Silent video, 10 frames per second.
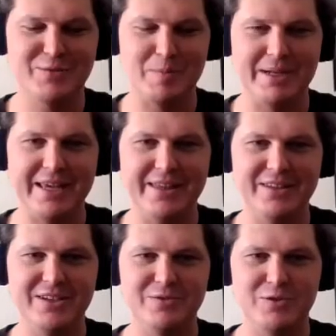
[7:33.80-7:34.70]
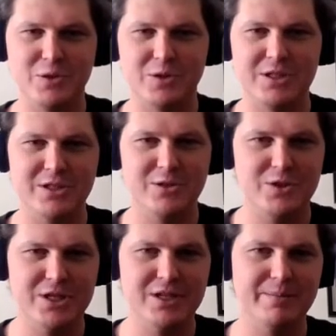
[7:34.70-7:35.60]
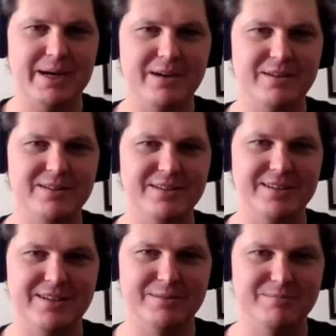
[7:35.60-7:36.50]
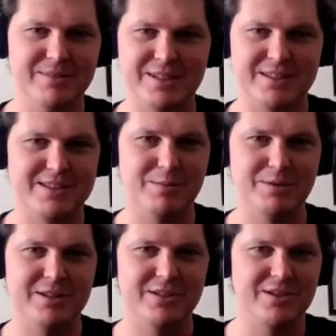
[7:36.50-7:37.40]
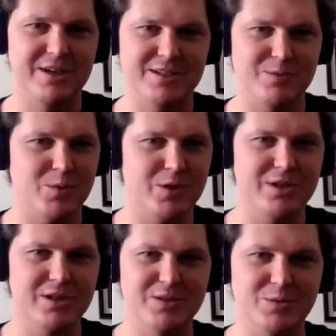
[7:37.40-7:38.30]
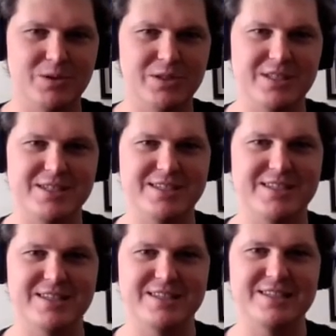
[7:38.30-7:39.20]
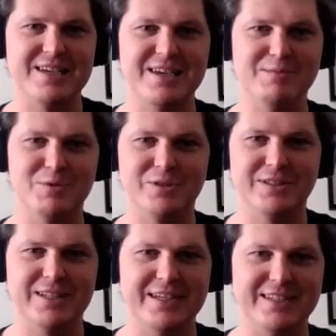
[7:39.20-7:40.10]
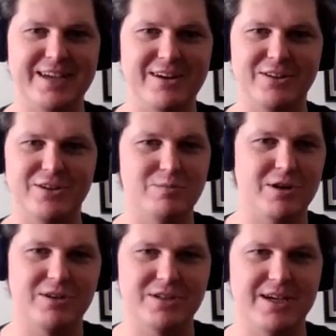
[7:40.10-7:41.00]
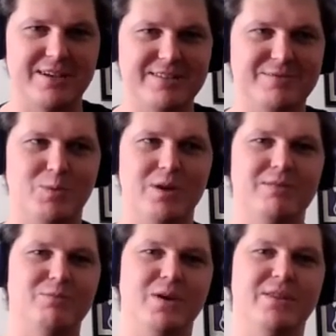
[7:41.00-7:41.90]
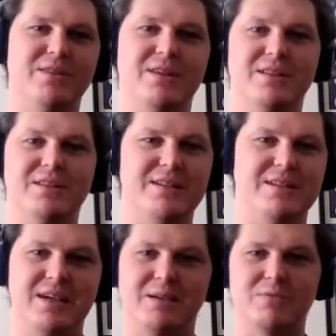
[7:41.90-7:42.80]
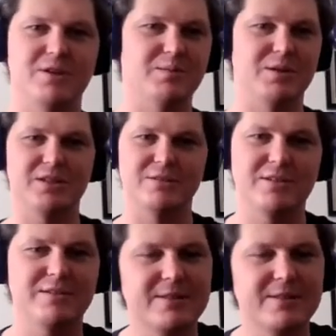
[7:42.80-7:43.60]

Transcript: of a plan that you've talked to Eugene about, and something that you guys are working towards as a team, or like how do you approach that with the team coming into it?